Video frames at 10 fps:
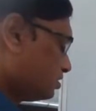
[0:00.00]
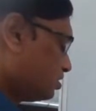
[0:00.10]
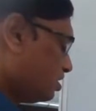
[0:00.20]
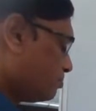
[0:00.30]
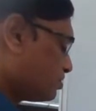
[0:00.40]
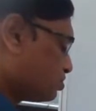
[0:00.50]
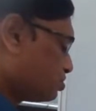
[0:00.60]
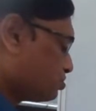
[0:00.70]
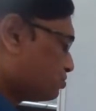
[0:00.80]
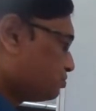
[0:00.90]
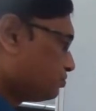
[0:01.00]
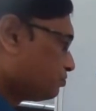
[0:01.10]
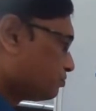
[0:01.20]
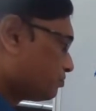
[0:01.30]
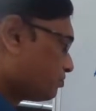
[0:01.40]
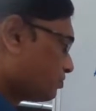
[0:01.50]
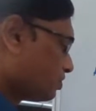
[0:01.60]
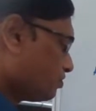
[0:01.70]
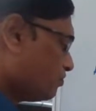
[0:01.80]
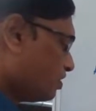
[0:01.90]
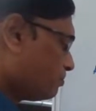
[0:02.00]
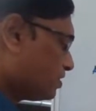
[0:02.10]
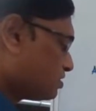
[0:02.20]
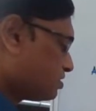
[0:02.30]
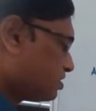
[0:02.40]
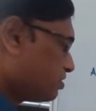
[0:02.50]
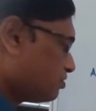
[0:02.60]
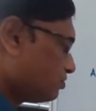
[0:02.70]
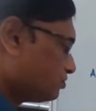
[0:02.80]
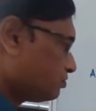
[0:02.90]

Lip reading: 3 plus 2, 1 plus 0,